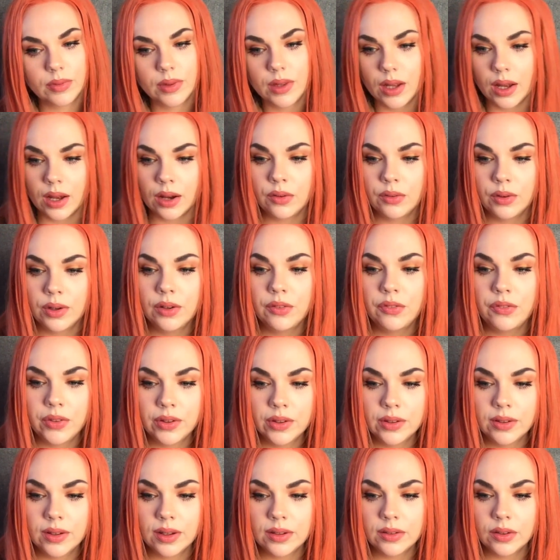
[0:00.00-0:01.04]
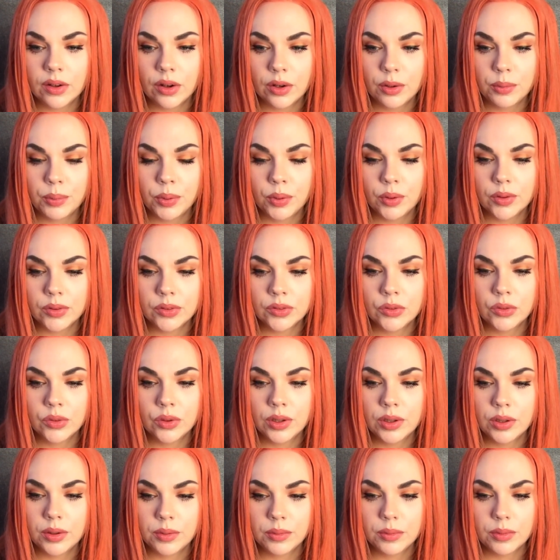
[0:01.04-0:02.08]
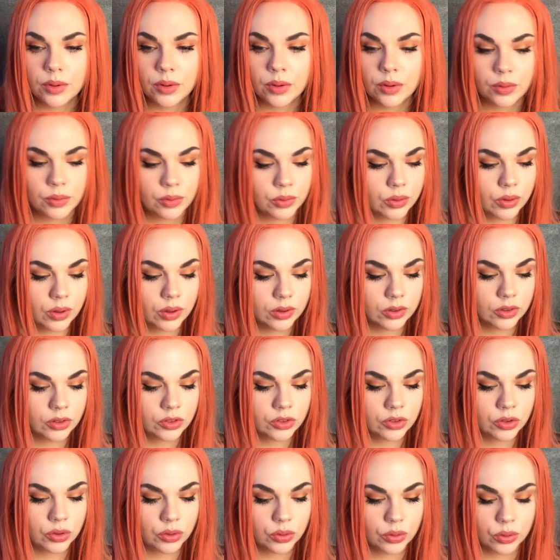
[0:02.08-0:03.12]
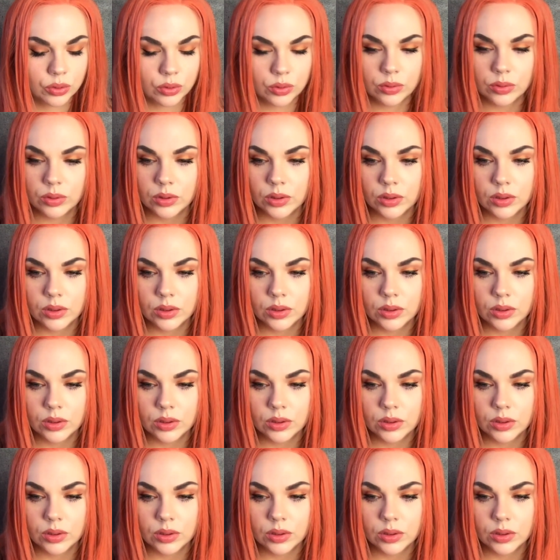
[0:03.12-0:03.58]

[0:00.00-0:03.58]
I really feel that the other person really uh, wants to